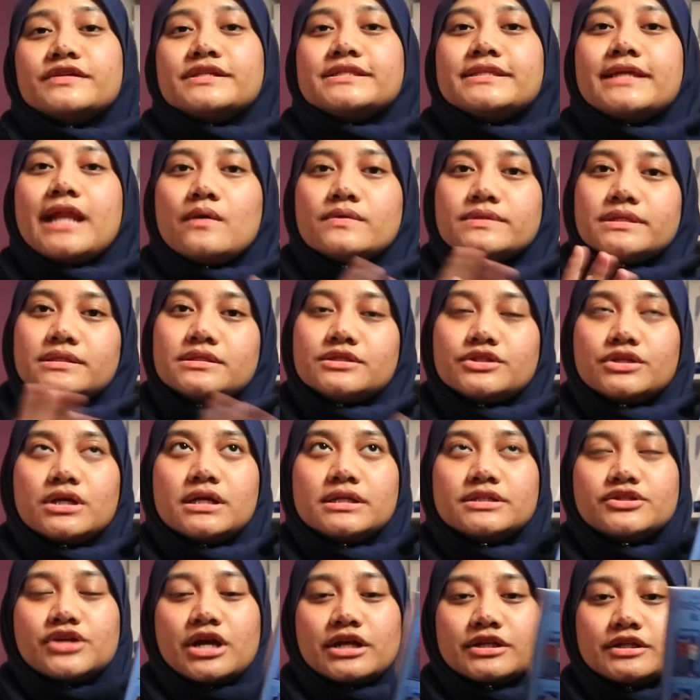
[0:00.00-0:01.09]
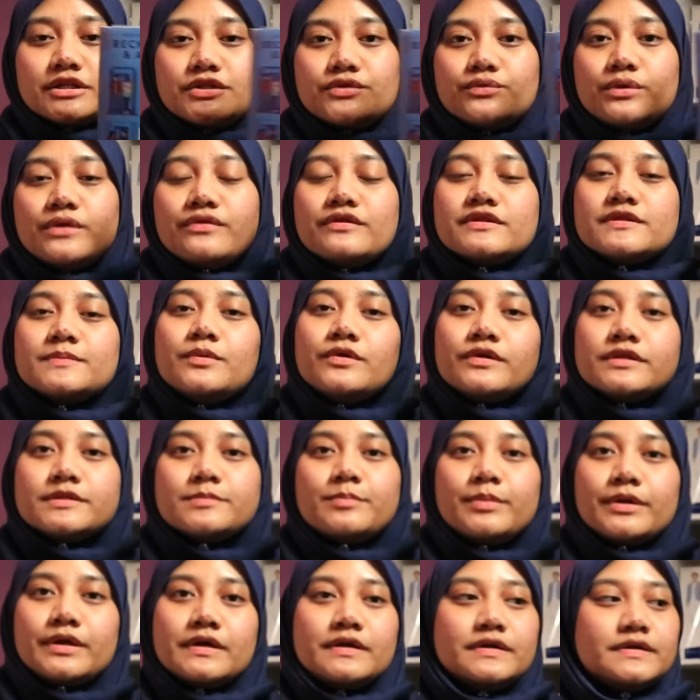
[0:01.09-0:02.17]
reason I was attracted to read this book is
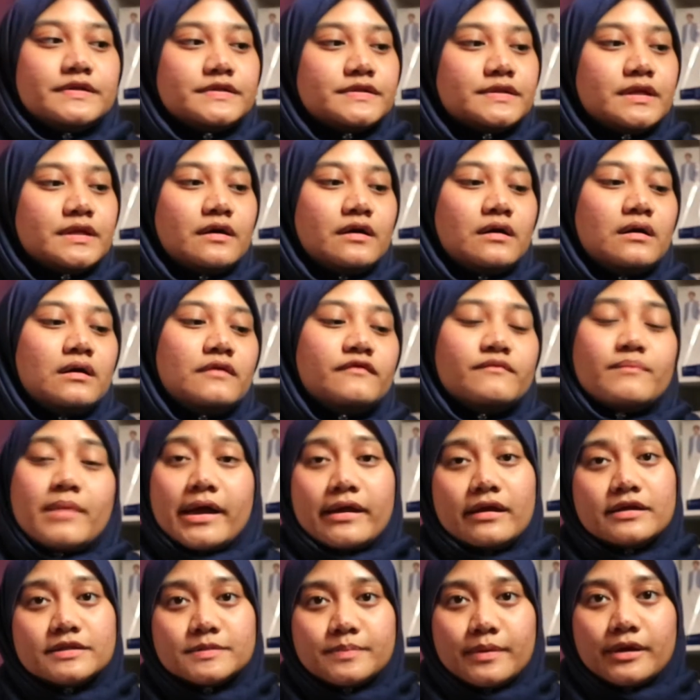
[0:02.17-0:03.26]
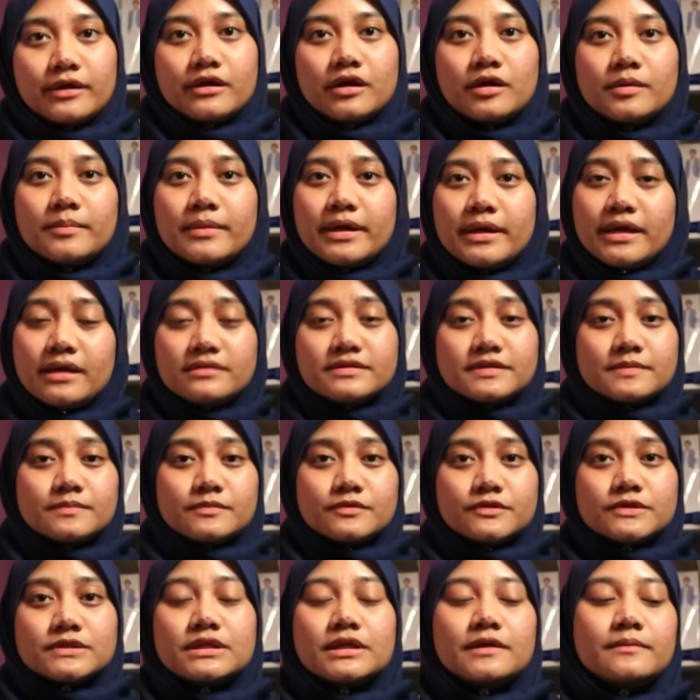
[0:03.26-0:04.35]
because of Maya's background. Maya is a
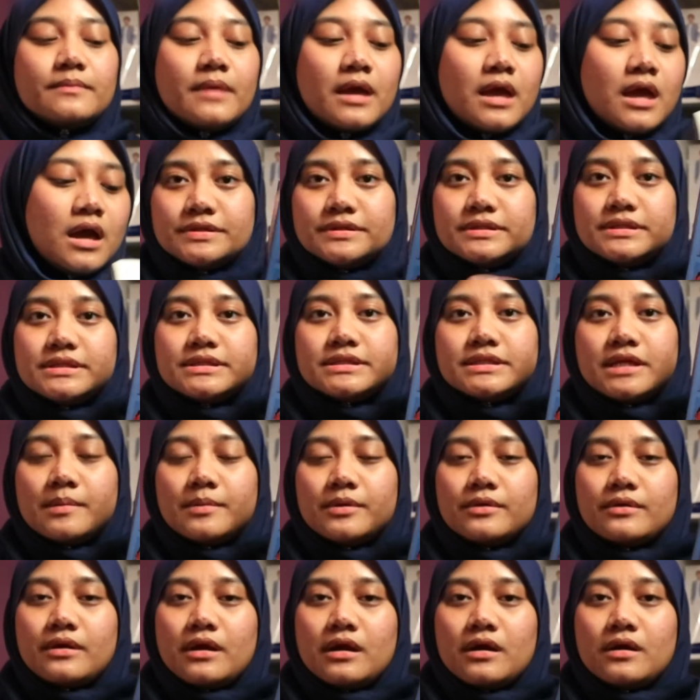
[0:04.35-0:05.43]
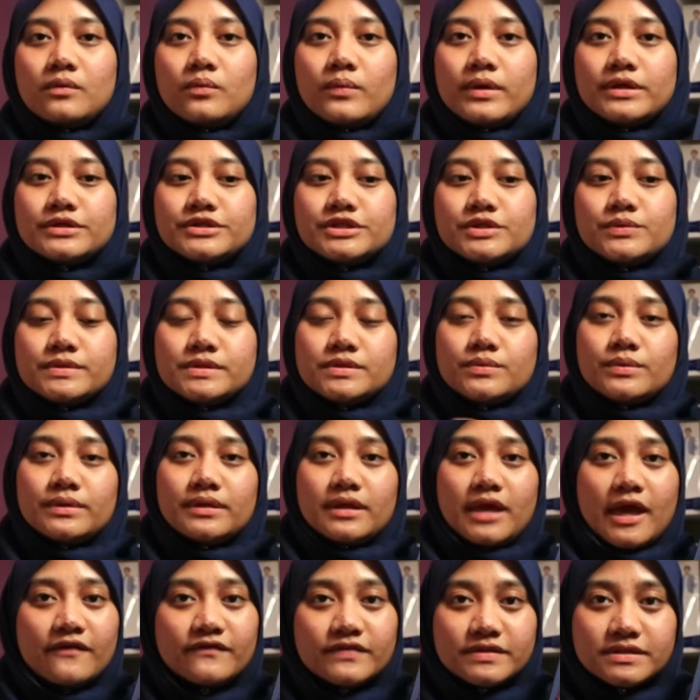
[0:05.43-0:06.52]
Muslim, and this time around when she was doing the
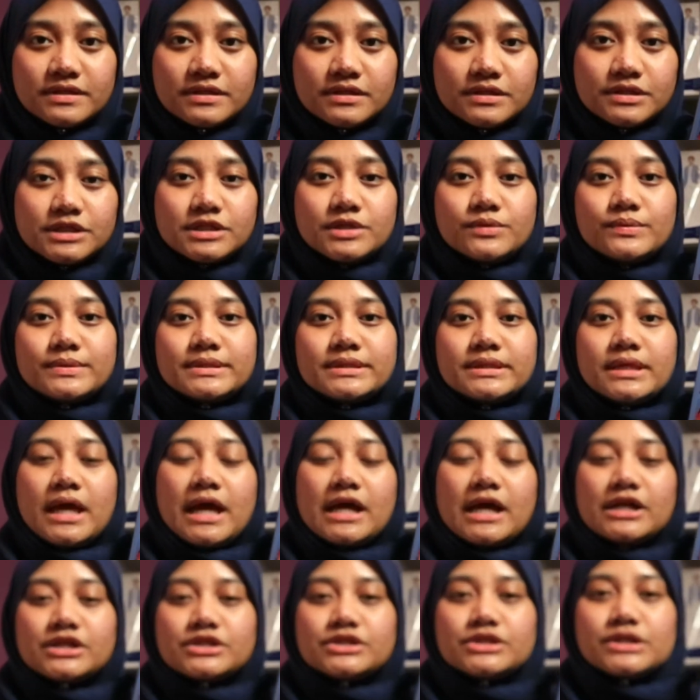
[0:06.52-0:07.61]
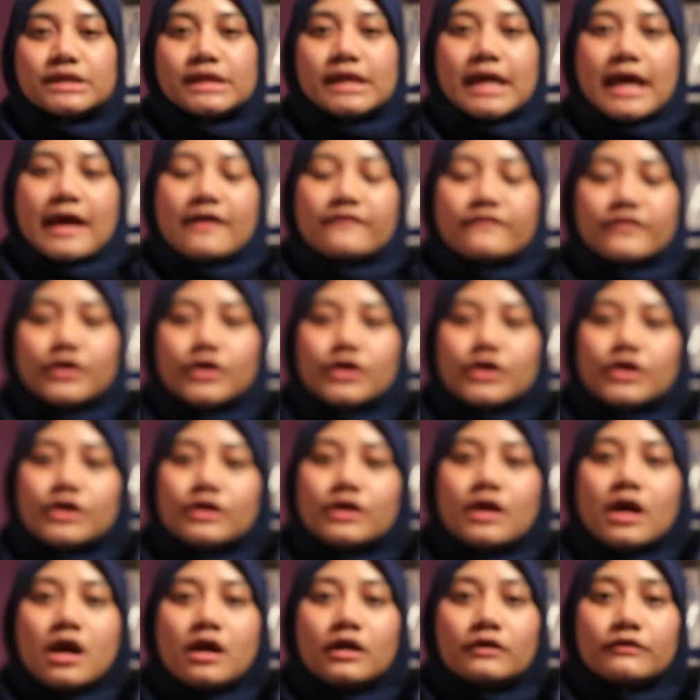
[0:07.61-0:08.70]
canvassing, she was actually having her
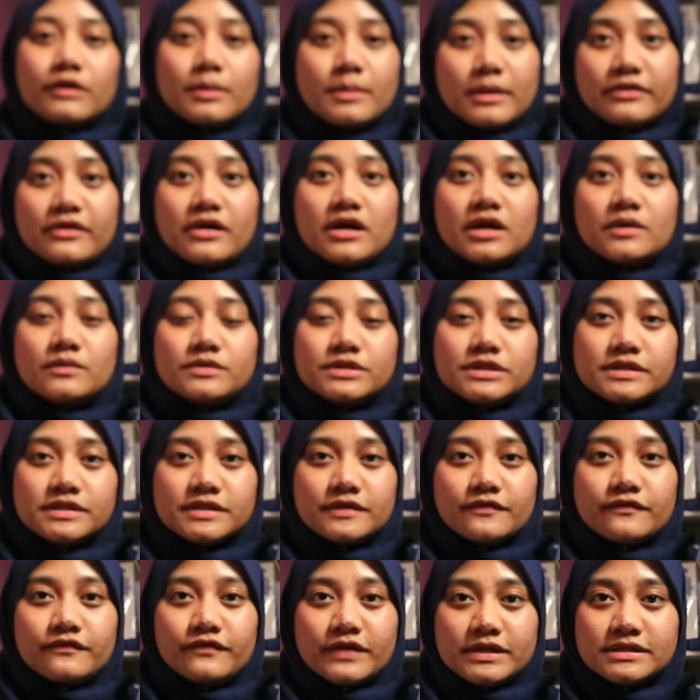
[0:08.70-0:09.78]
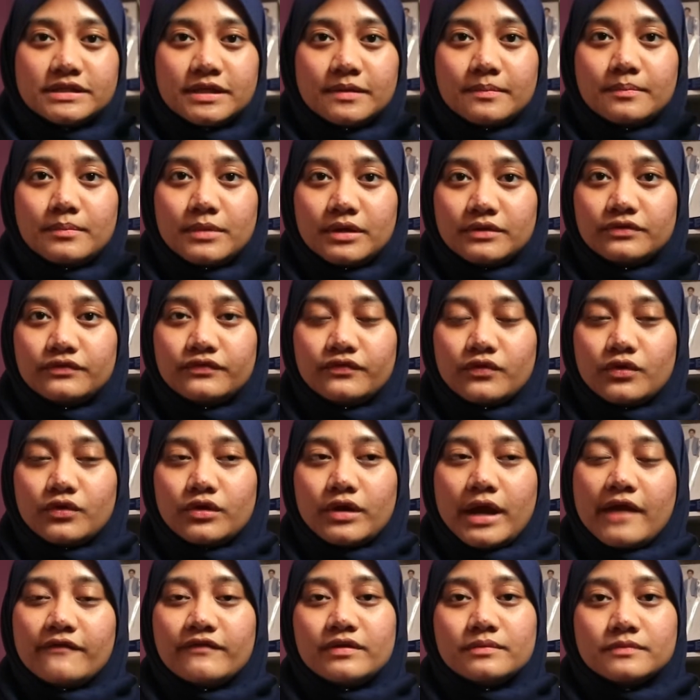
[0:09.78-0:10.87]
Ramadan, which is the fasting month for
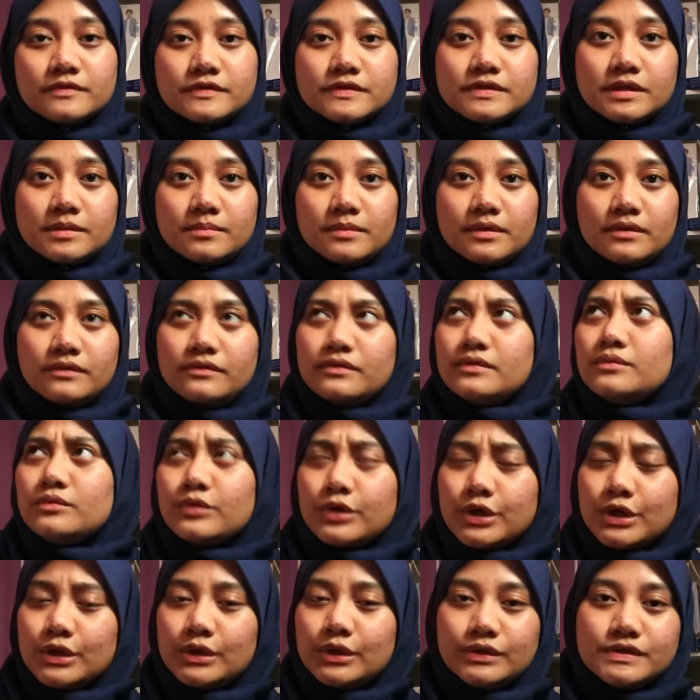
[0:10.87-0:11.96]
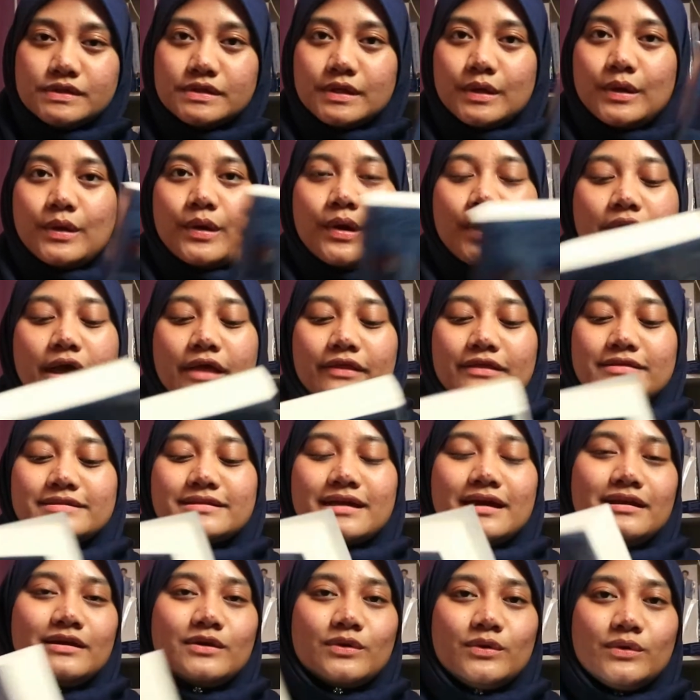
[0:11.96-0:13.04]
every Muslim in the world. So it's
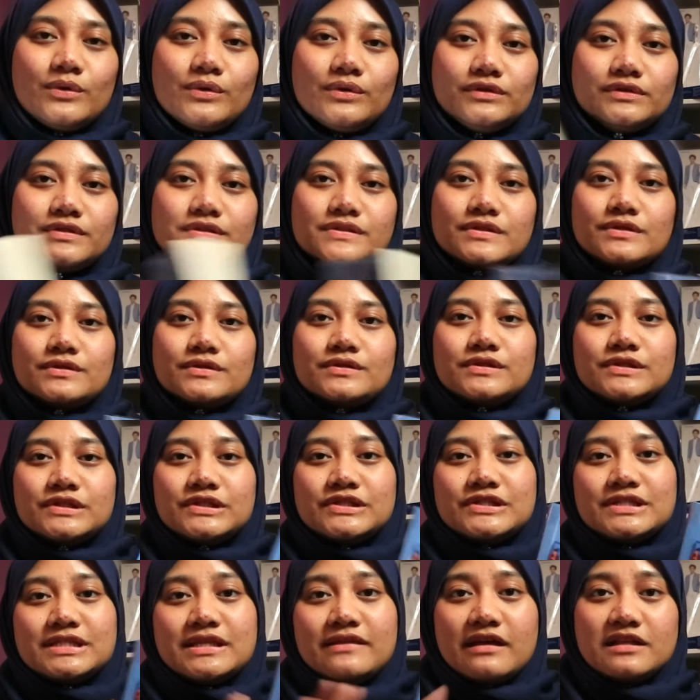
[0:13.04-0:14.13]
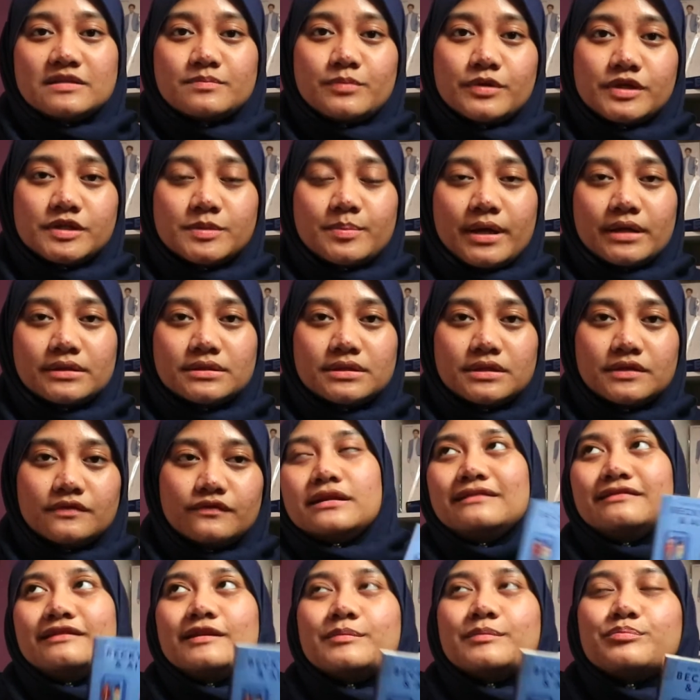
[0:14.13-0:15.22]
kind of cool so to see that perspective
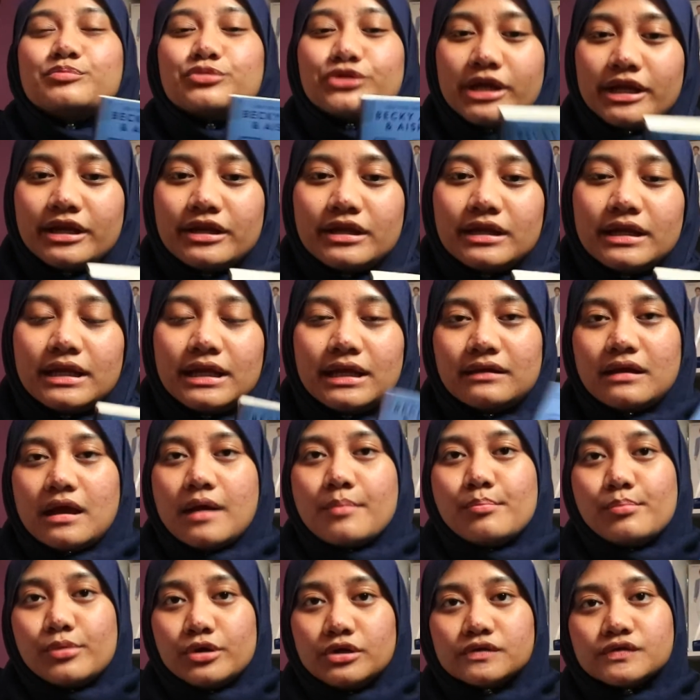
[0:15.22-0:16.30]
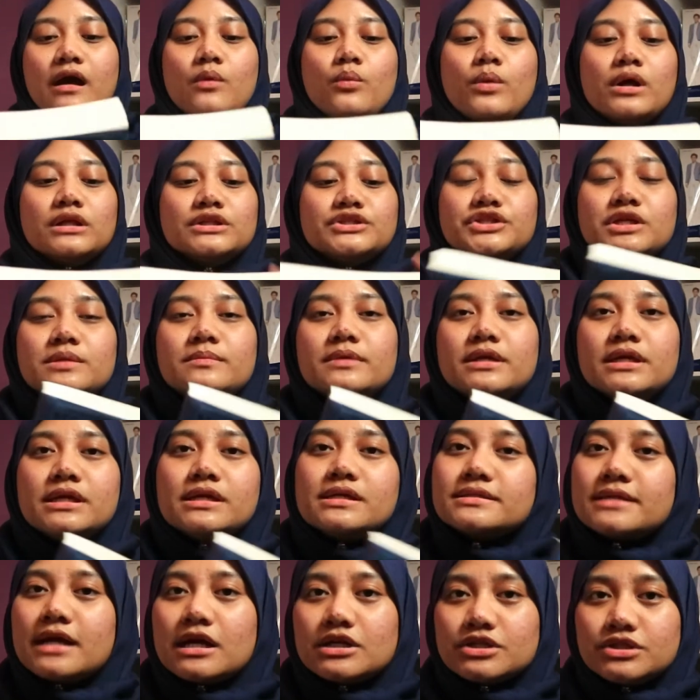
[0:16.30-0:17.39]
interpreted in a book. Now, while Jamie
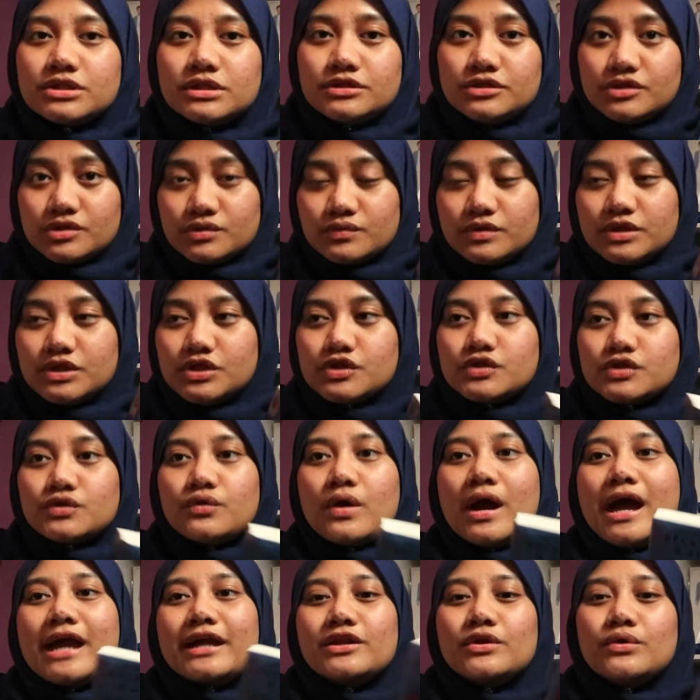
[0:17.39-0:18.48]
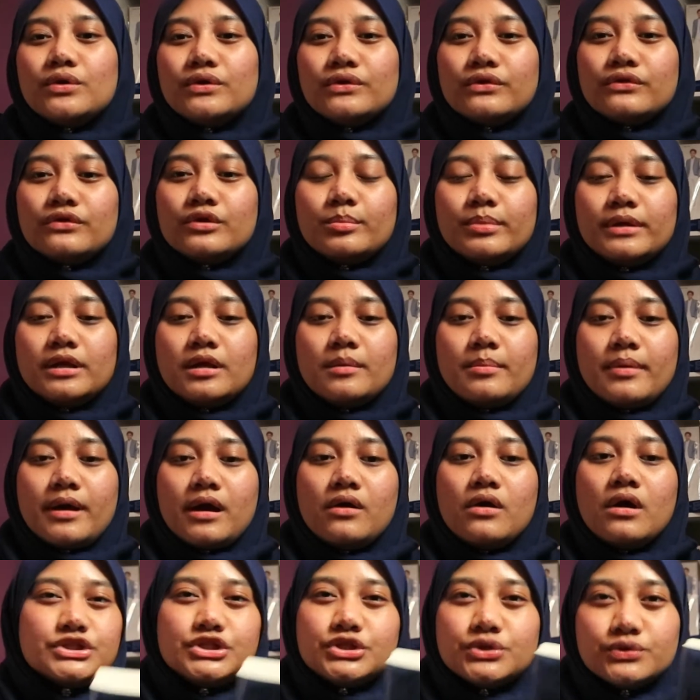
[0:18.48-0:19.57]
is actually Jewish, so I know a little bit
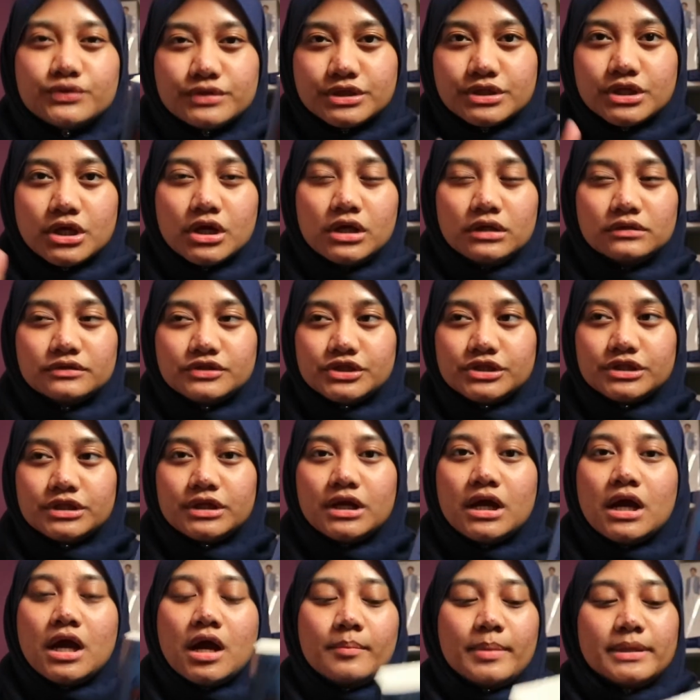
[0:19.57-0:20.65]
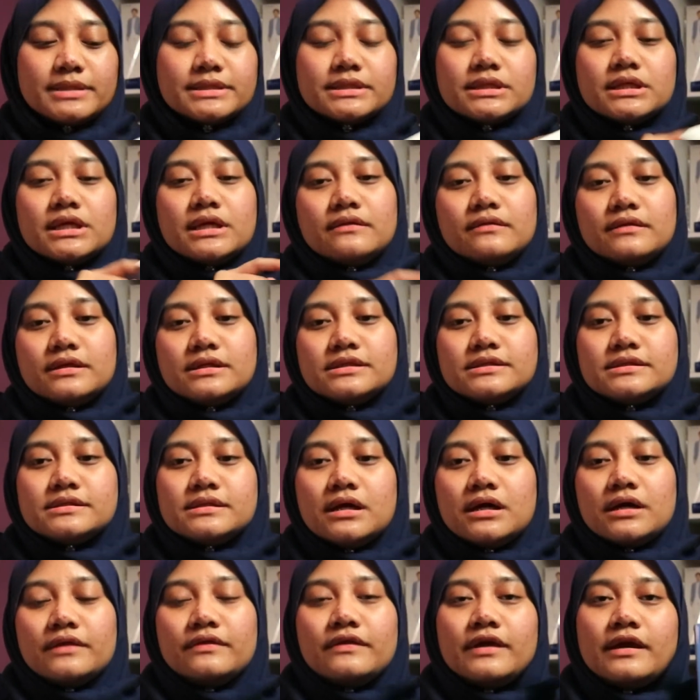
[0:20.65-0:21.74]
about Jewish culture. Basically in this
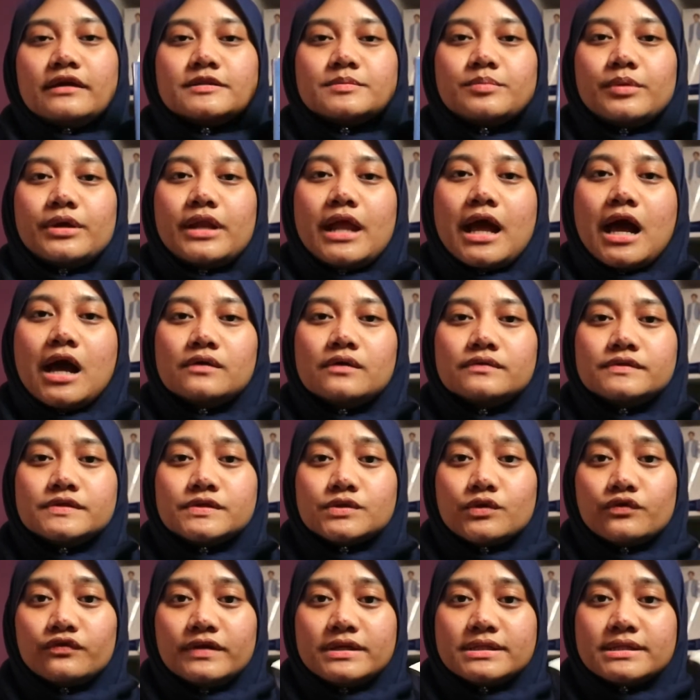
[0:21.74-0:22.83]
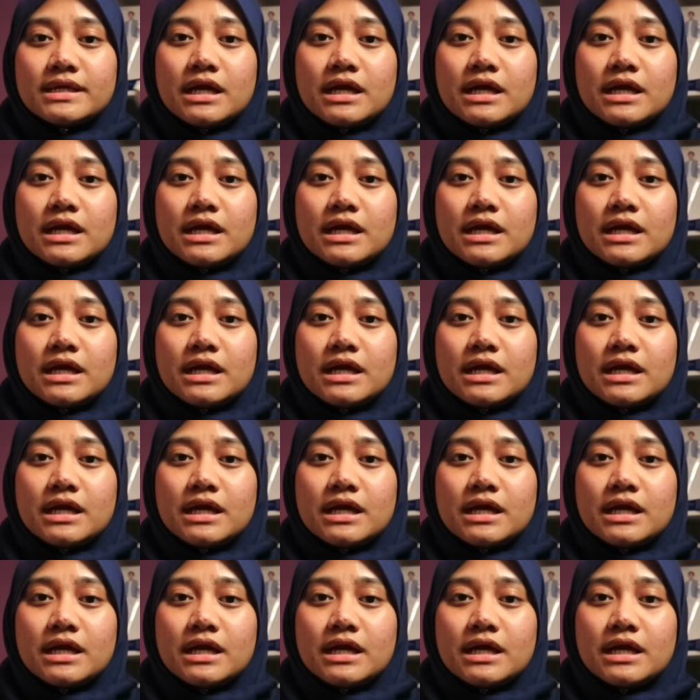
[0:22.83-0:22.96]
they explain how Sophie is